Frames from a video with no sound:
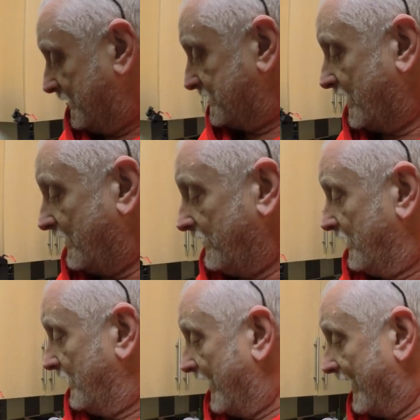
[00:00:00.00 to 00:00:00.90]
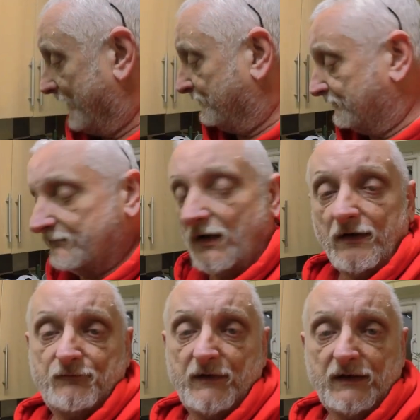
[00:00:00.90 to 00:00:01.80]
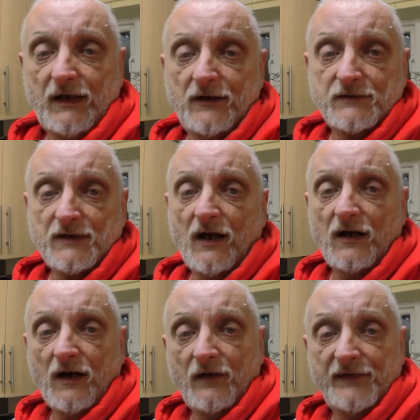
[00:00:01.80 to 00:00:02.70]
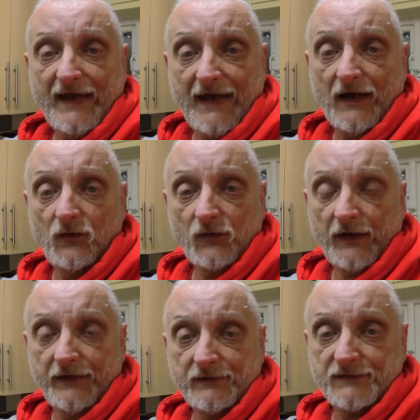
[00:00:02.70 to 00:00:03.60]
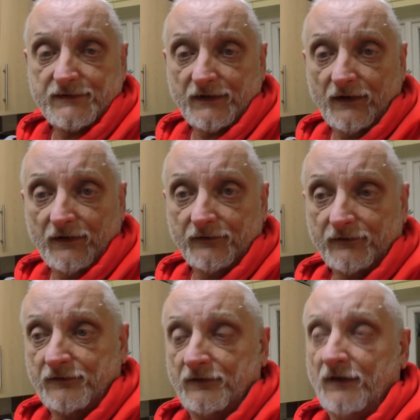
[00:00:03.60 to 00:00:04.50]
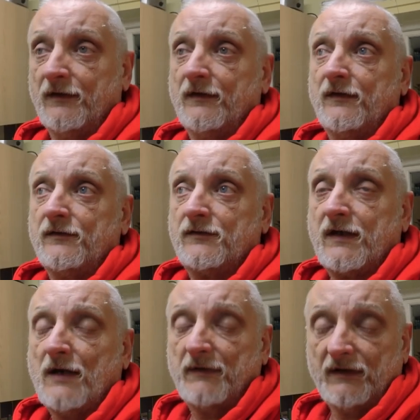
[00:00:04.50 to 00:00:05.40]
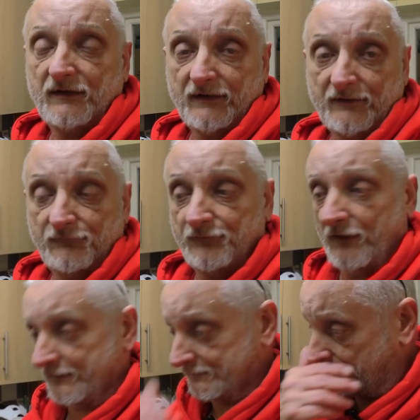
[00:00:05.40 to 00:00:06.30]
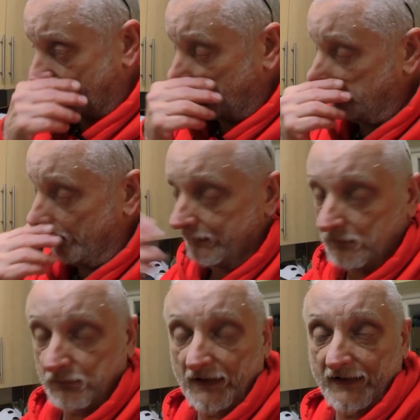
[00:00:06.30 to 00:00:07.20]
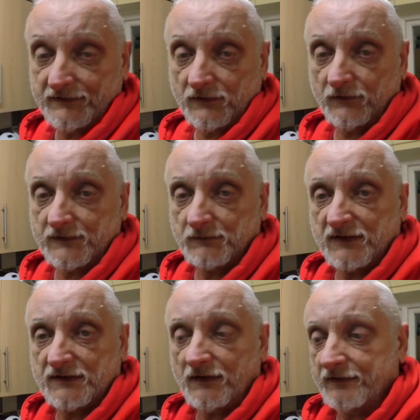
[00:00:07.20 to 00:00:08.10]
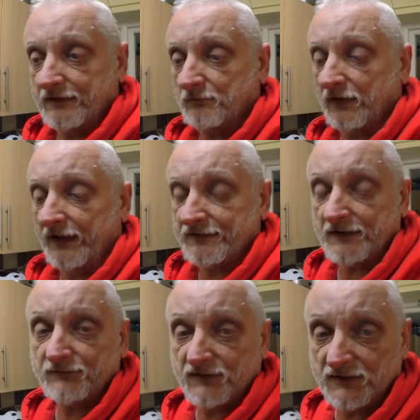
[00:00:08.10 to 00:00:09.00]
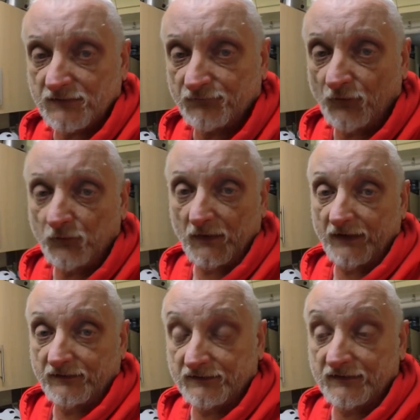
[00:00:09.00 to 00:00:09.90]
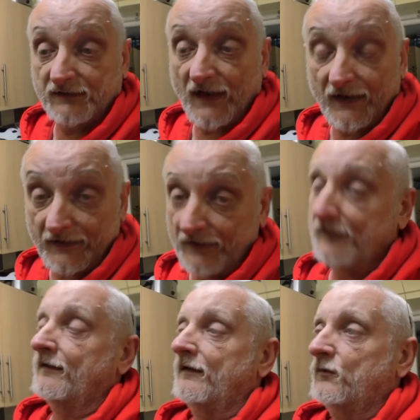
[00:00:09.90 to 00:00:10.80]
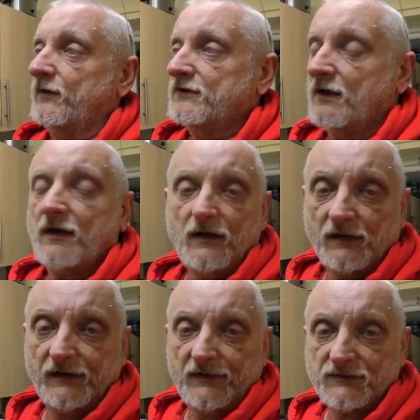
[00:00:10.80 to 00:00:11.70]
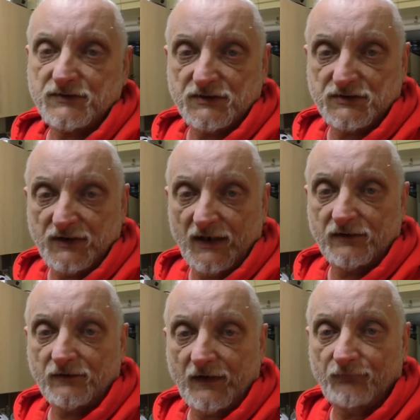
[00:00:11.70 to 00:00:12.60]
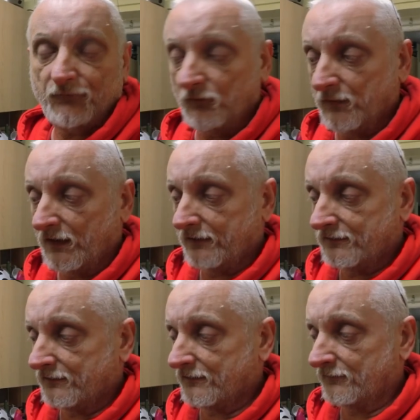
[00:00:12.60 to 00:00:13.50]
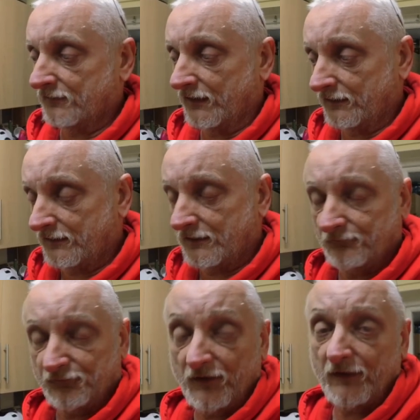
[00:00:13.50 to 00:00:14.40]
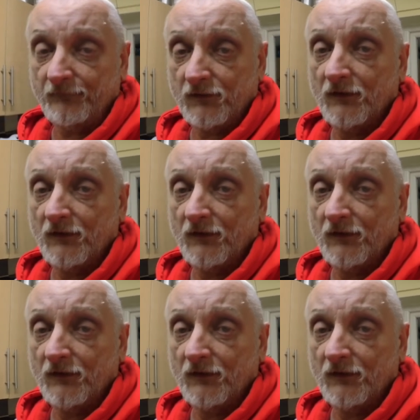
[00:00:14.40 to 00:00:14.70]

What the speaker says: So my videos are now going to start to come in thick and fast. I've got many plans. I've got some exciting plans that I've just formulated today, which I can't announce just yet until they're formulated and confirmed,